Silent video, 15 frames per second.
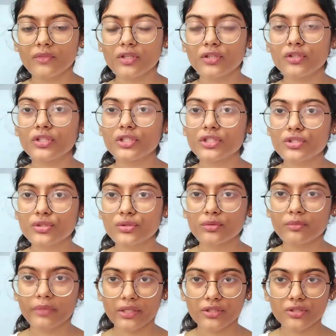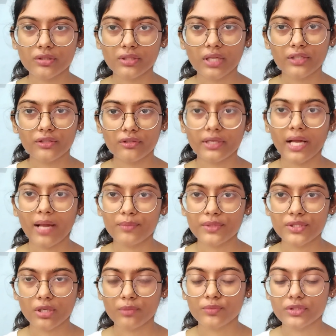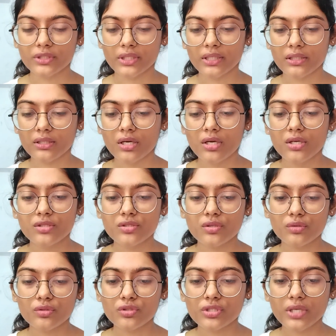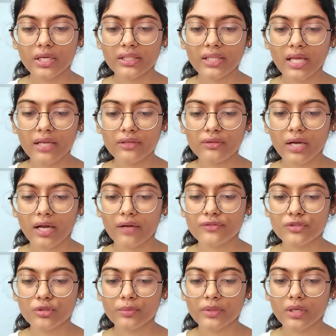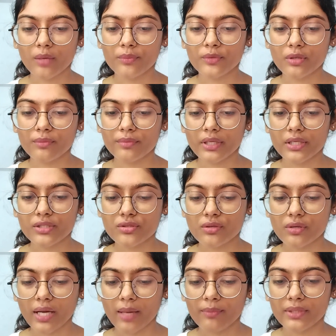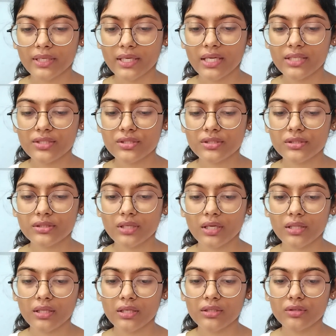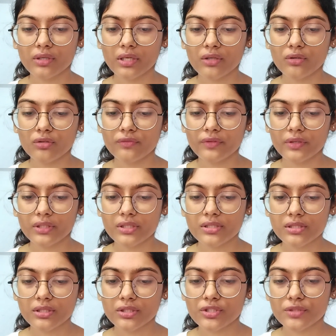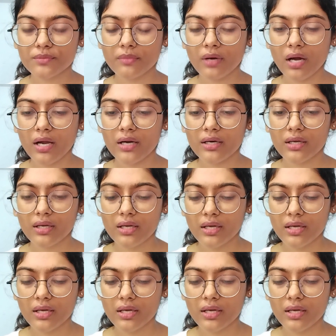you need to make sure that your app is up to date. So to check that, you have to open up your Play Store application and then you can go for the search bar